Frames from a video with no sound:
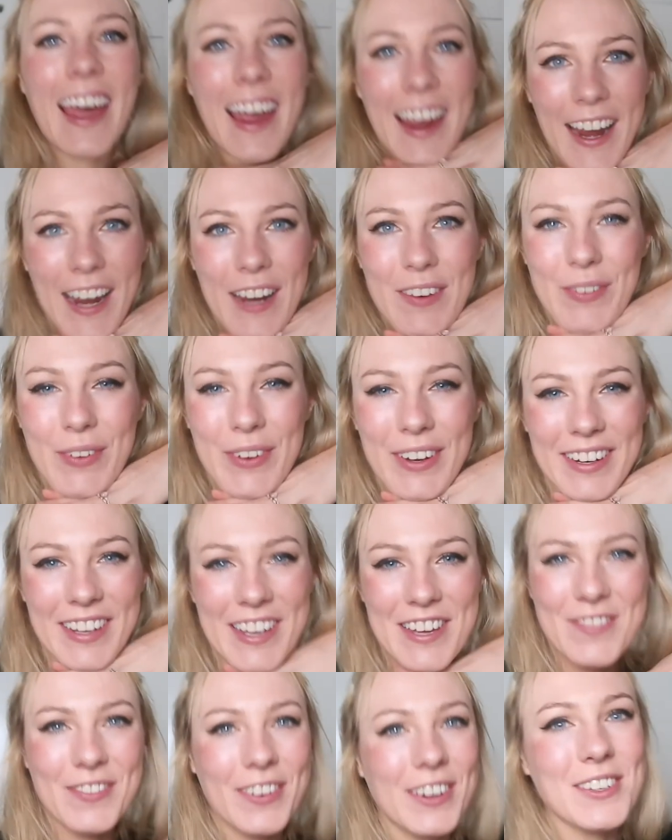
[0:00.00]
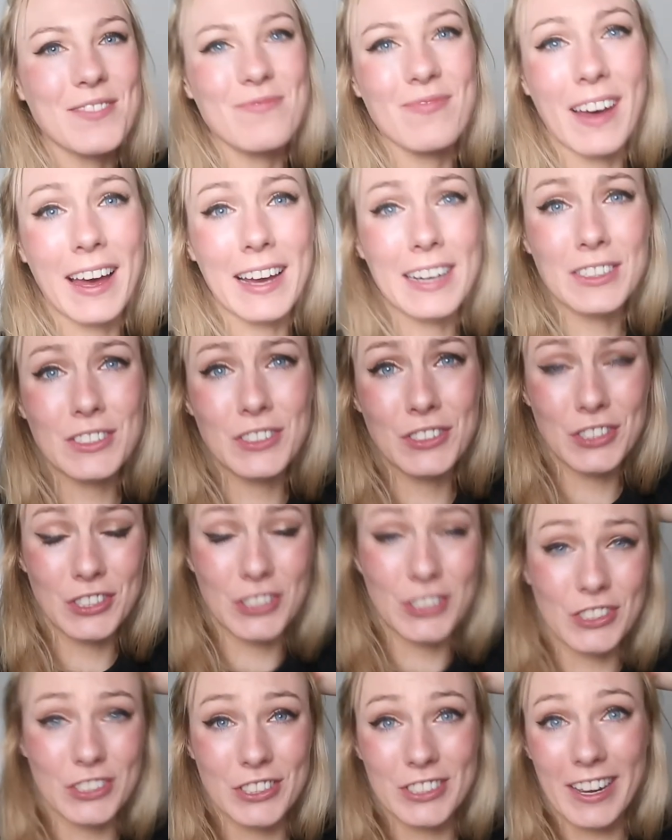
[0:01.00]
Hi everyone, and welcome back
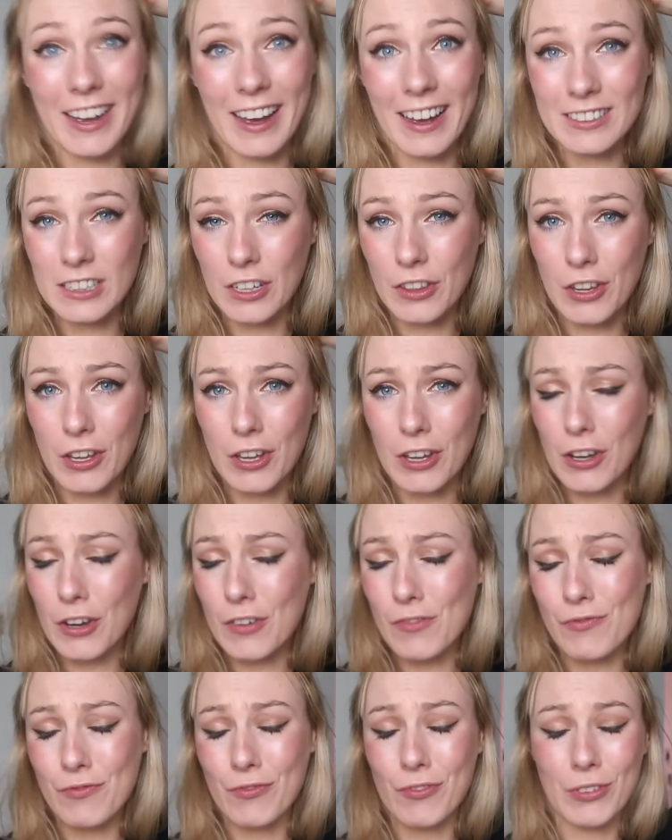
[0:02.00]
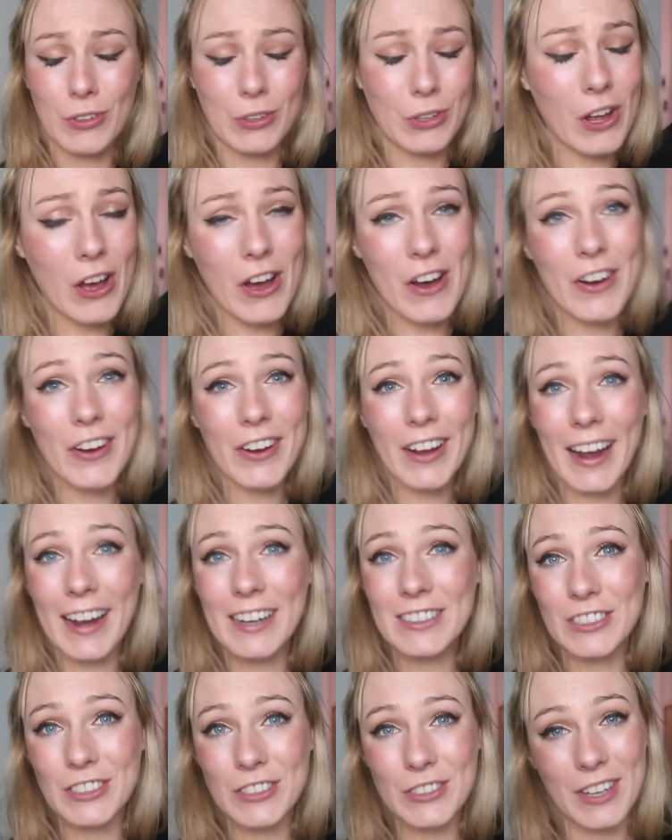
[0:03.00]
to another vlog.
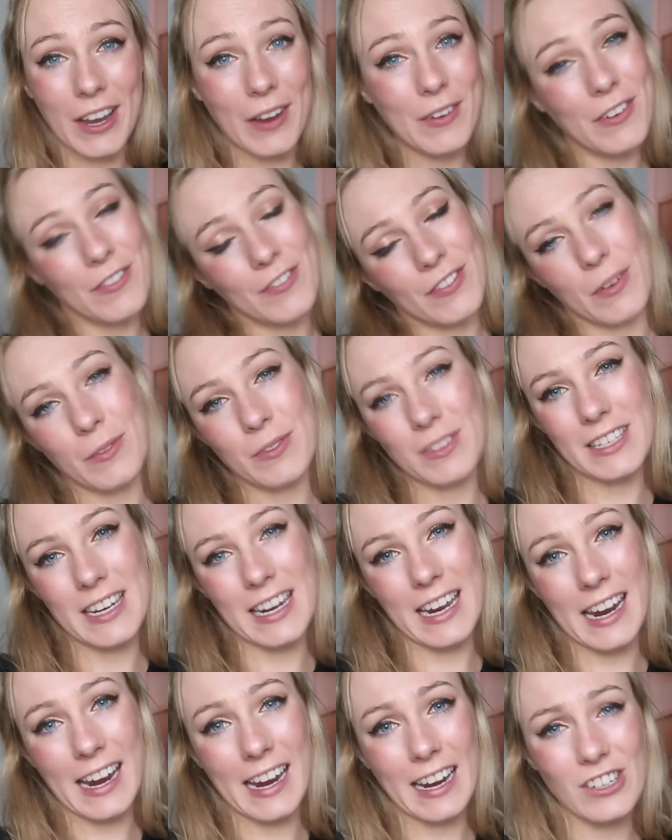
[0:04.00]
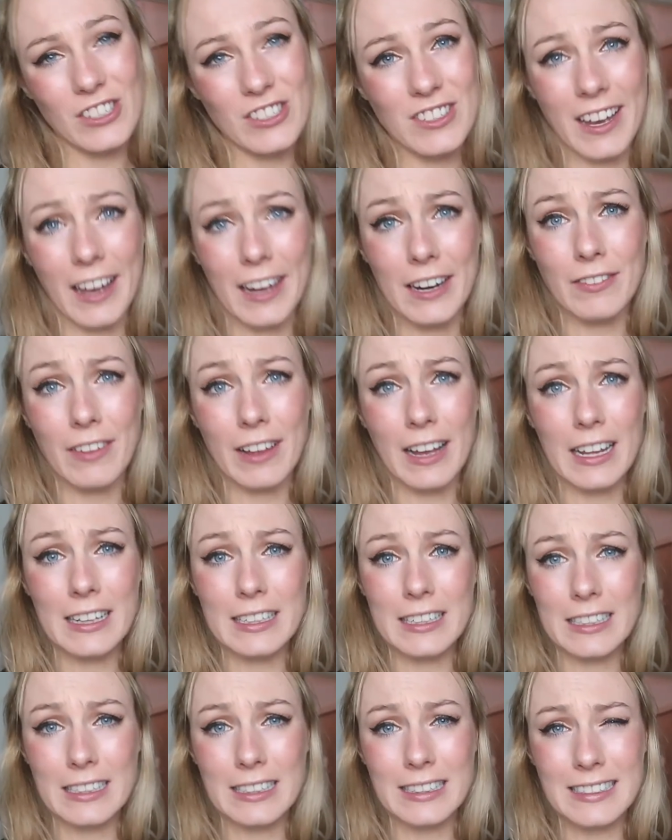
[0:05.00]
I just thought I would film today, just kind of like a
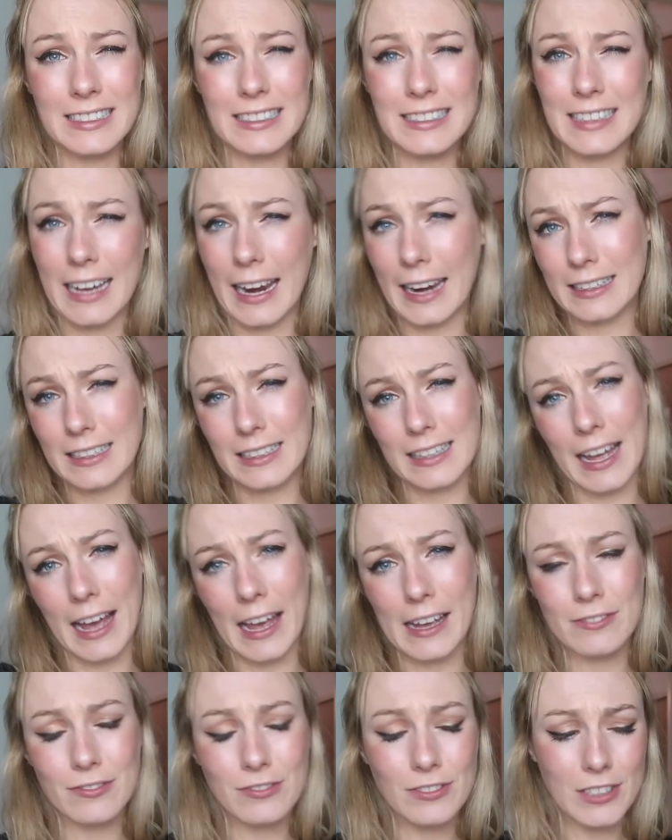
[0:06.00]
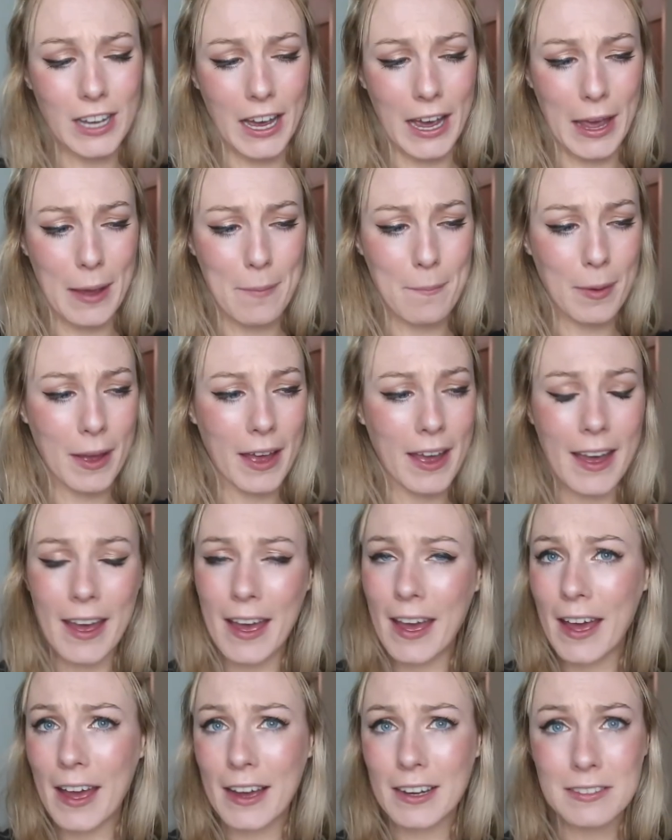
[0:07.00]
little day in the life type
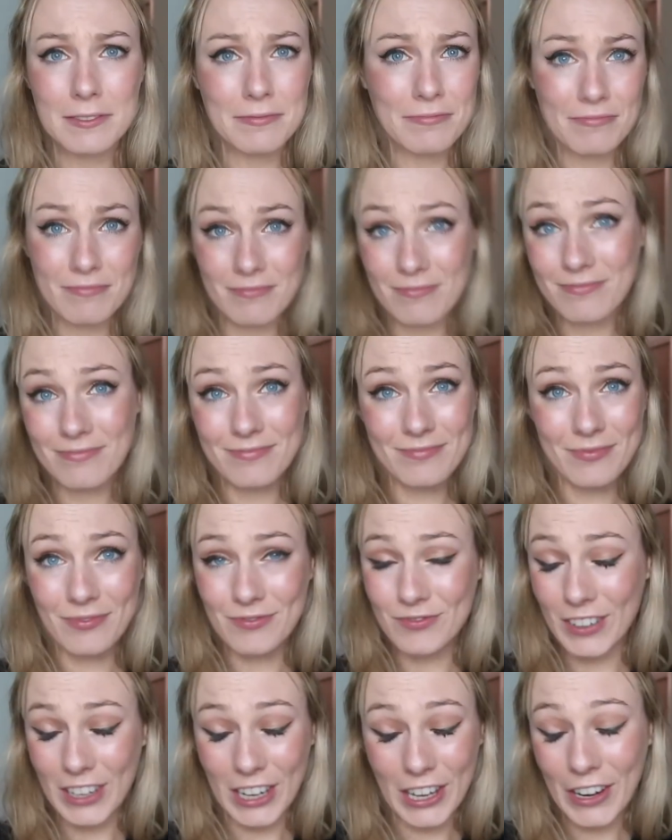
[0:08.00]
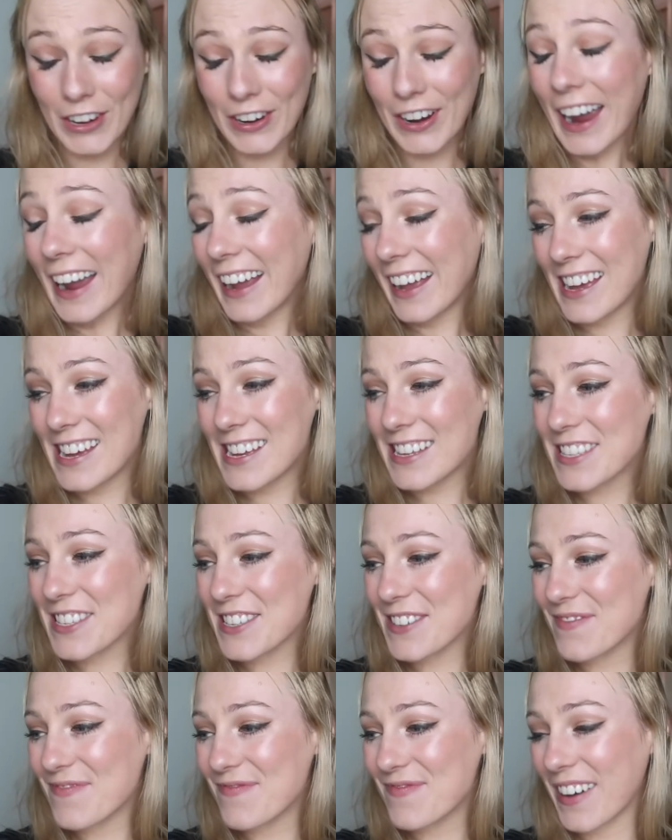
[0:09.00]
video, I
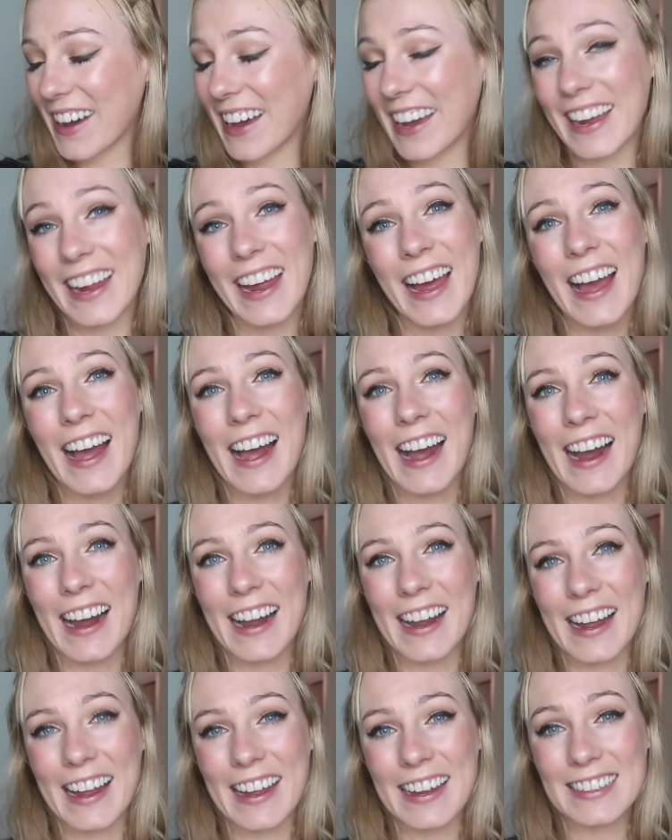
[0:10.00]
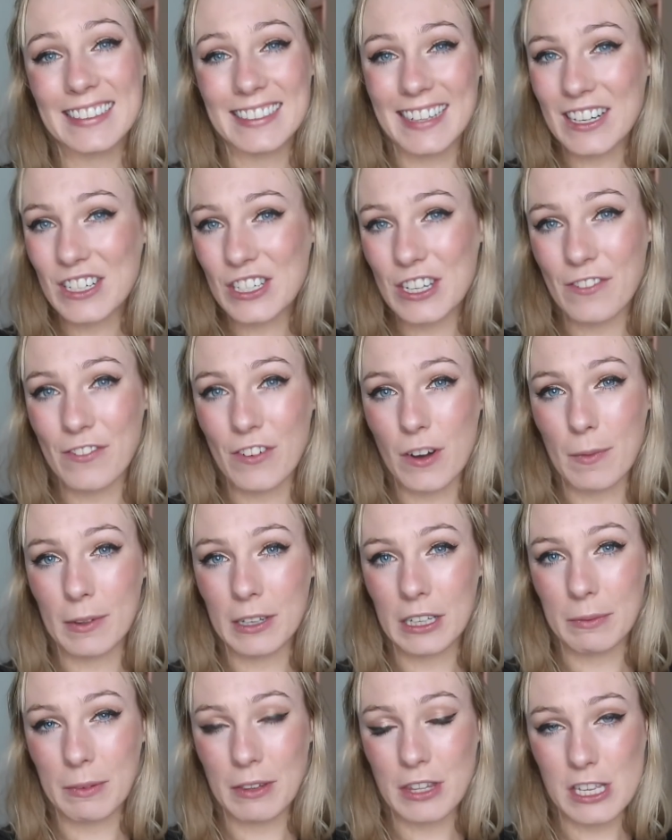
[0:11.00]
guess. But I did actually film a
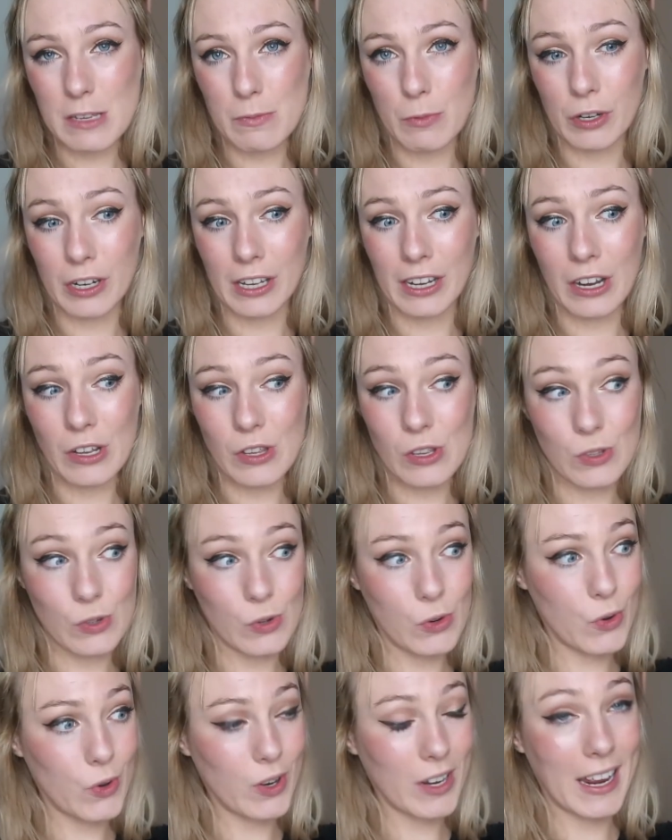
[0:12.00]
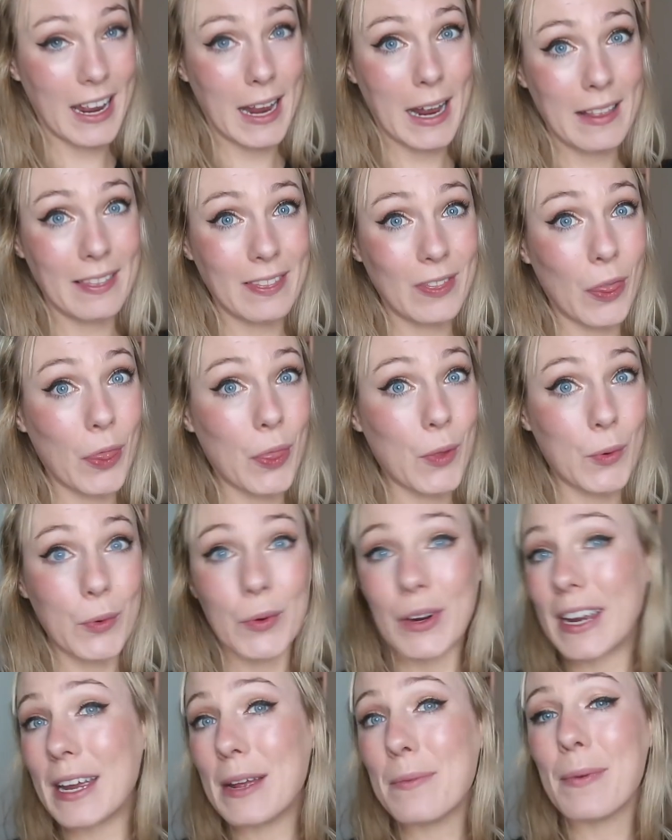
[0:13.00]
little bit this morning because it's already
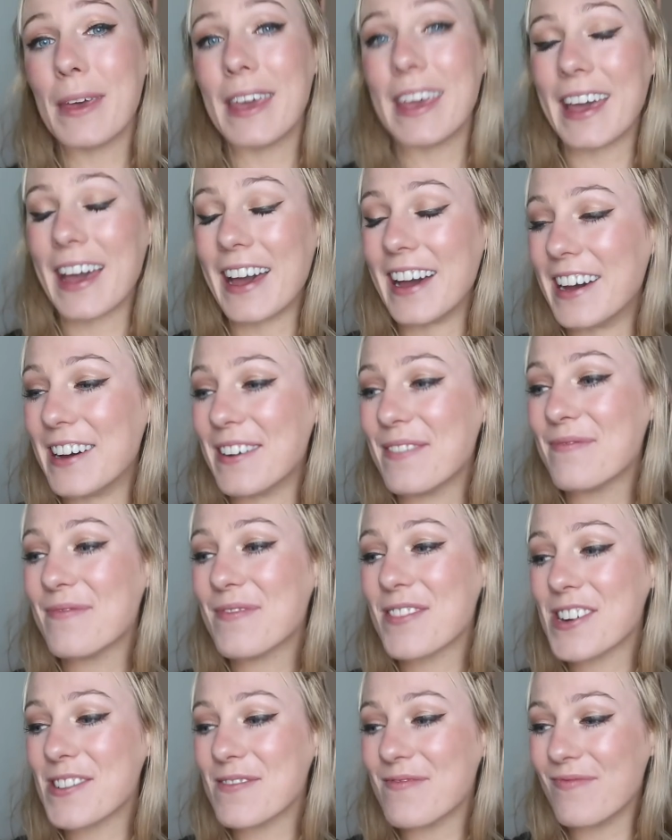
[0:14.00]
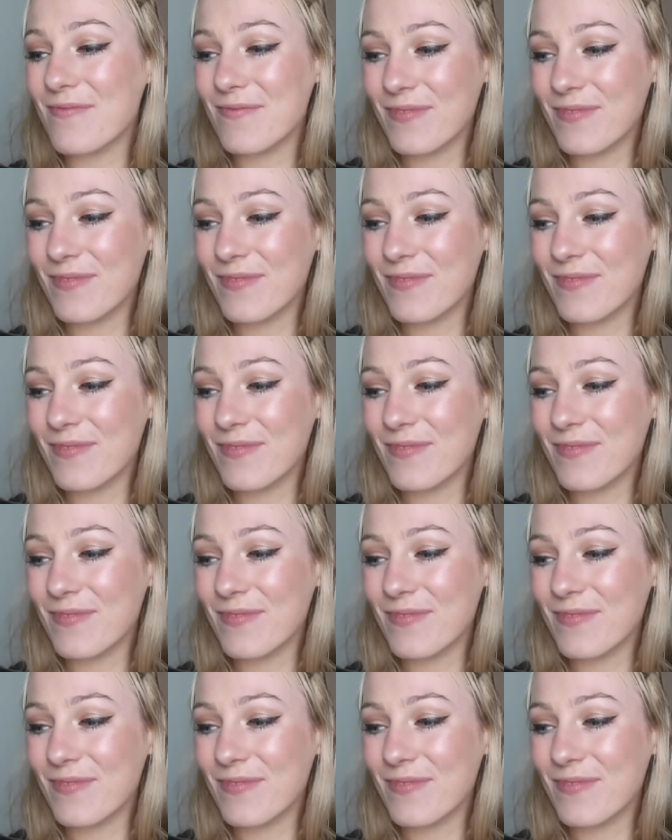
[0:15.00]
3 p.m.